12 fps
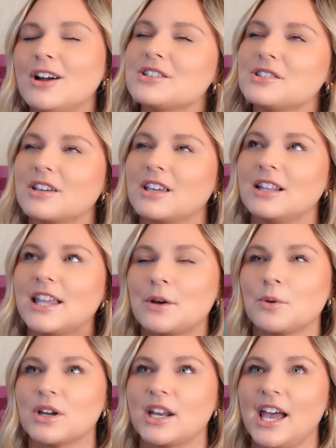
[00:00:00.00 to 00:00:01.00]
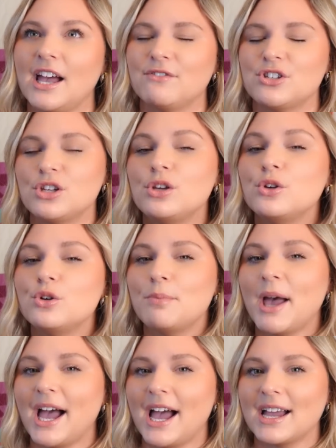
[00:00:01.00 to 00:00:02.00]
it's looking like we're gonna have two
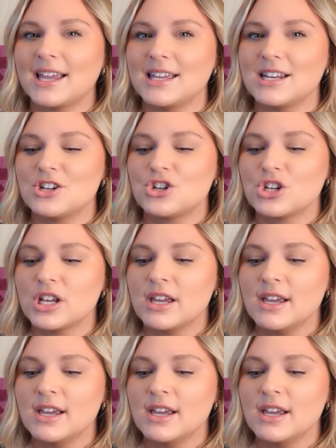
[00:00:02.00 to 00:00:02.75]
packaged